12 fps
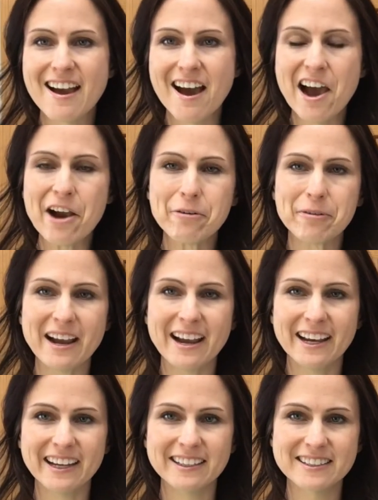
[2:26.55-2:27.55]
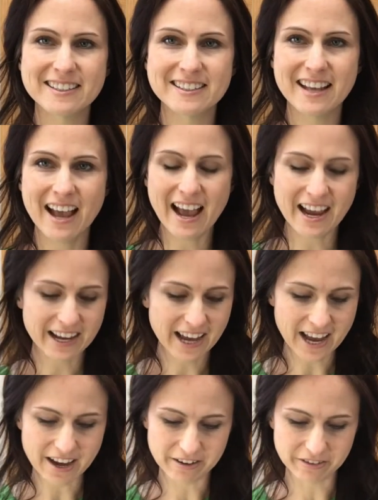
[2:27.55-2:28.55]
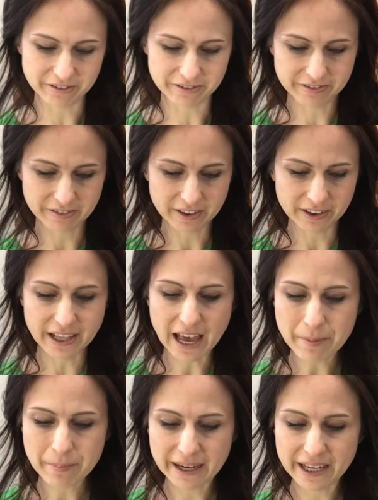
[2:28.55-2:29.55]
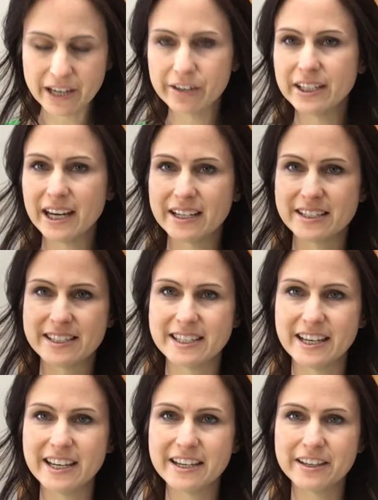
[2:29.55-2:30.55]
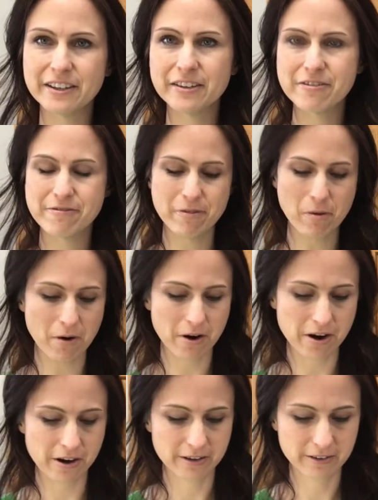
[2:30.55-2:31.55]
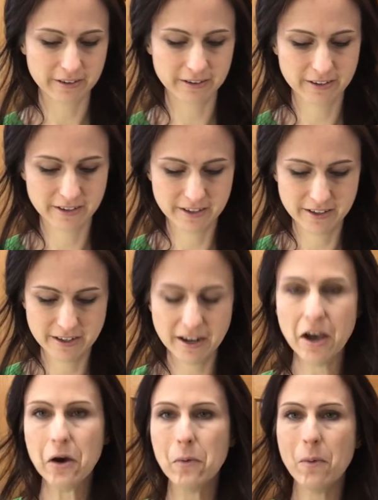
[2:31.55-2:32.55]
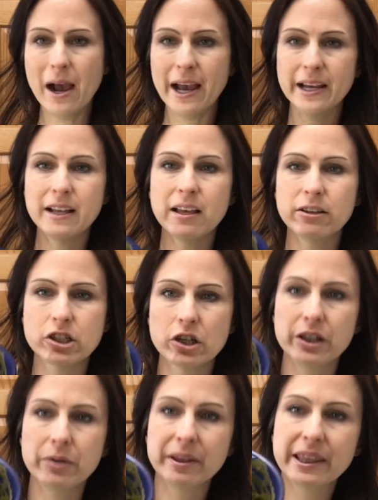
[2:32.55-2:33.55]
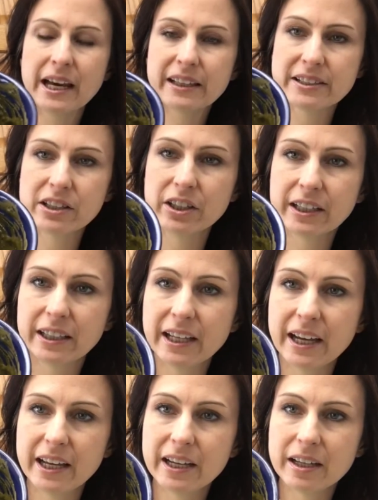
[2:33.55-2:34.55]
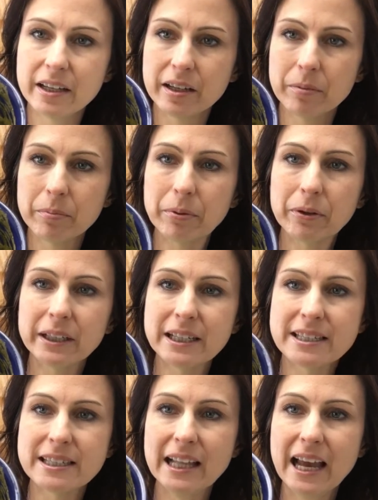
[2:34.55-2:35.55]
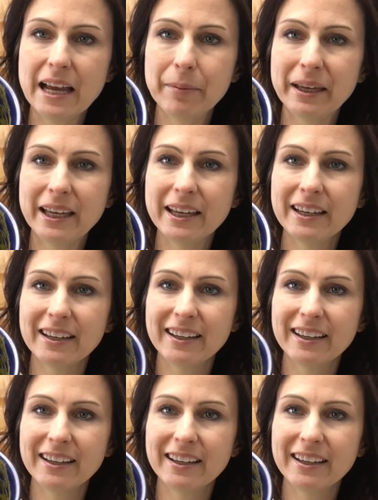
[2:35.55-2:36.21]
All right, I have let my hair dye sit for a while. I'll show you what that's looking like. Pretty slimy.